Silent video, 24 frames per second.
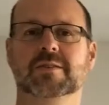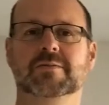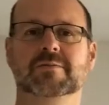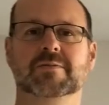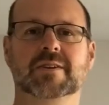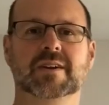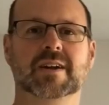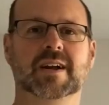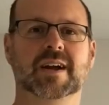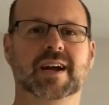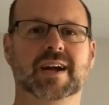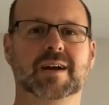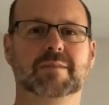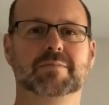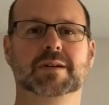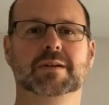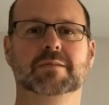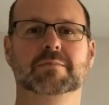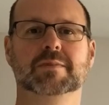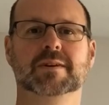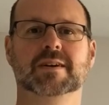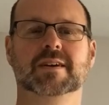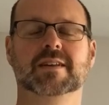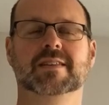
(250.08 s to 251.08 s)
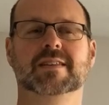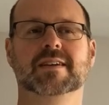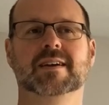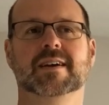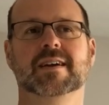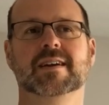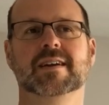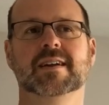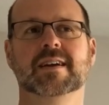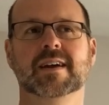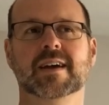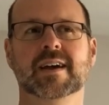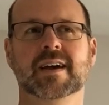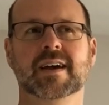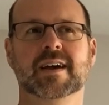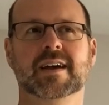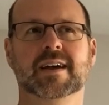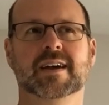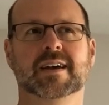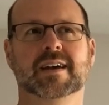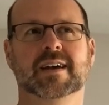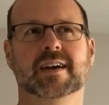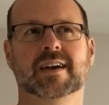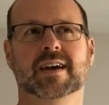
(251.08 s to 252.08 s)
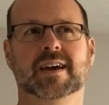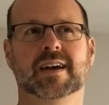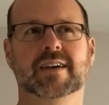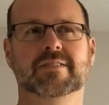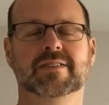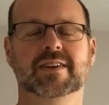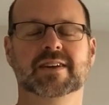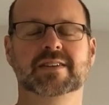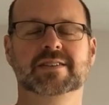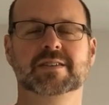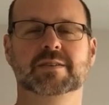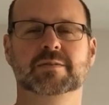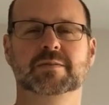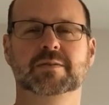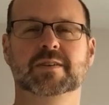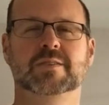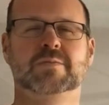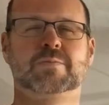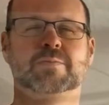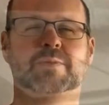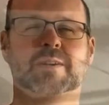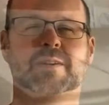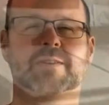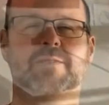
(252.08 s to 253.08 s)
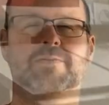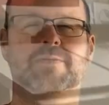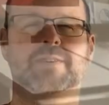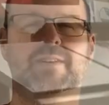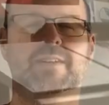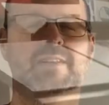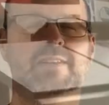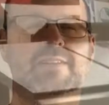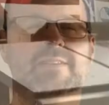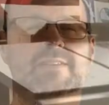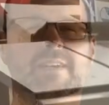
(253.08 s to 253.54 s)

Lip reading: I'm very happy about that. I've had these weird feelings,